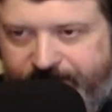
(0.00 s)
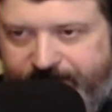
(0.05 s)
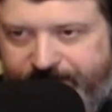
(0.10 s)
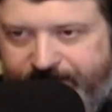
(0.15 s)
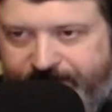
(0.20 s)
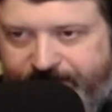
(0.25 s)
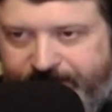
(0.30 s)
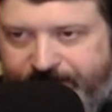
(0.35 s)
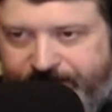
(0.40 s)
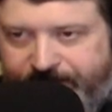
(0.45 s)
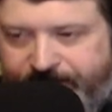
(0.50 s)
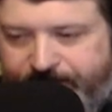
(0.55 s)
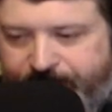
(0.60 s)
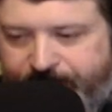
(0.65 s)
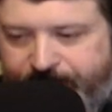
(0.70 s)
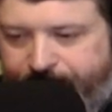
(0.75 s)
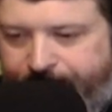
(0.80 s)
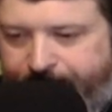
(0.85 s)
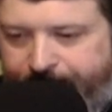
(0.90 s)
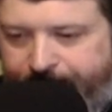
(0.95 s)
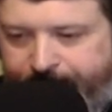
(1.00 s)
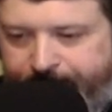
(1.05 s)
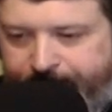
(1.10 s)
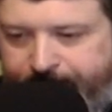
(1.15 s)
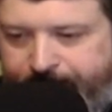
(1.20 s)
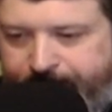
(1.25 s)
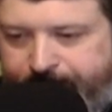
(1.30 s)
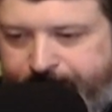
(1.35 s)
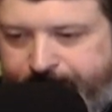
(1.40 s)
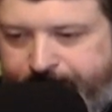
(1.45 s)

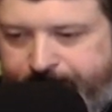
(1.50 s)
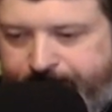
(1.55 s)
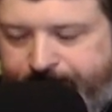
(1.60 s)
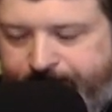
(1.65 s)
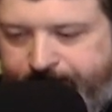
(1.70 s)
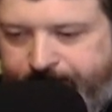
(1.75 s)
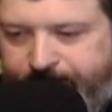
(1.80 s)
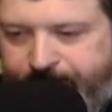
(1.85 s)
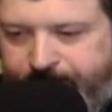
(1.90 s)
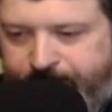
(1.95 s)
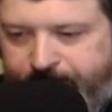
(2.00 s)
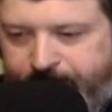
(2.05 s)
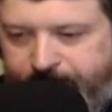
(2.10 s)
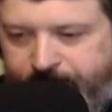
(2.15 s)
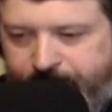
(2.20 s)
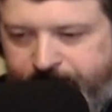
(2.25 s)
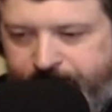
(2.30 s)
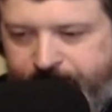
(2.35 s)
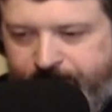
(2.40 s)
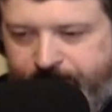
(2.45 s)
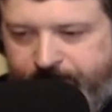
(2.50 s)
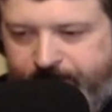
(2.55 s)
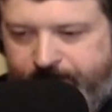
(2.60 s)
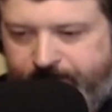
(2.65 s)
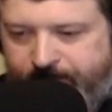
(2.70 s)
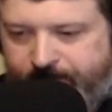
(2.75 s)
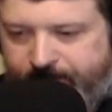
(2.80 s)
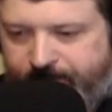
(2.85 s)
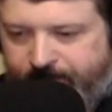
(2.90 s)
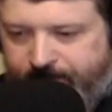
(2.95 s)

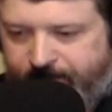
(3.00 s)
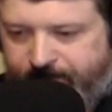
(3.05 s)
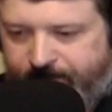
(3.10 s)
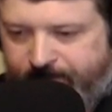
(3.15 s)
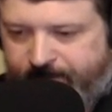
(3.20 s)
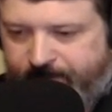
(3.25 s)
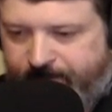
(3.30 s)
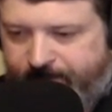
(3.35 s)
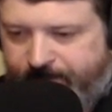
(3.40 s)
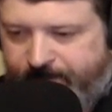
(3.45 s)
This person isn't speaking.